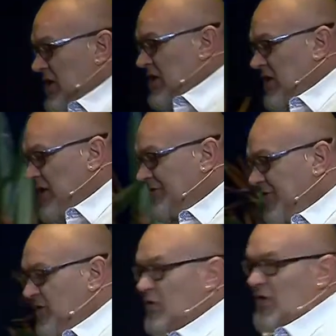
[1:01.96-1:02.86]
If
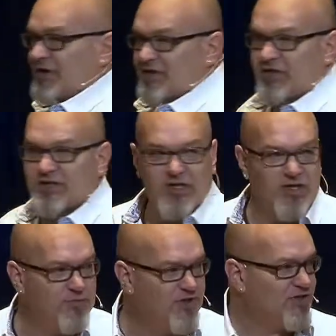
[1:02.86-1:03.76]
you want to succeed
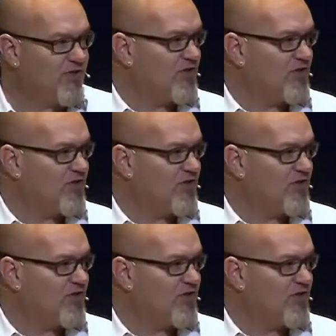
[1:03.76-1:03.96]
in business,